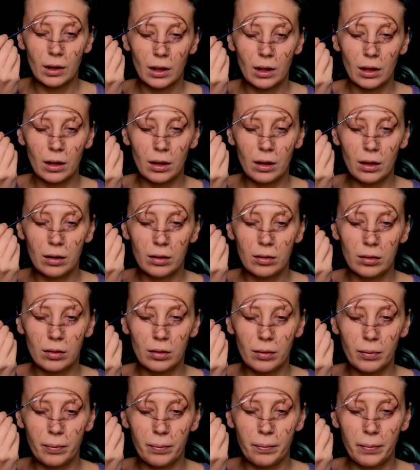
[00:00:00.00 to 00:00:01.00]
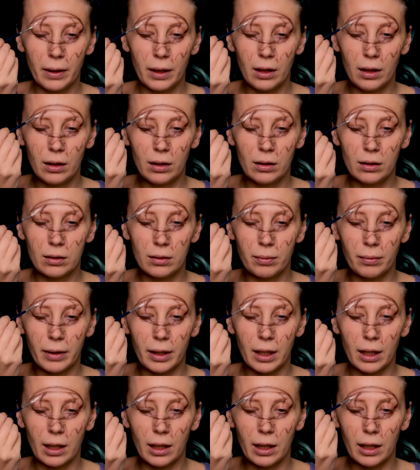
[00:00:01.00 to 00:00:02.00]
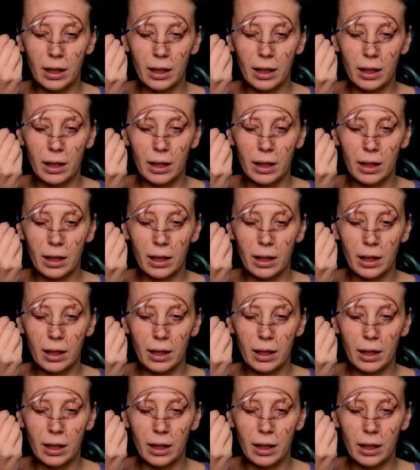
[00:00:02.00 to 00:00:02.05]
I need to paint my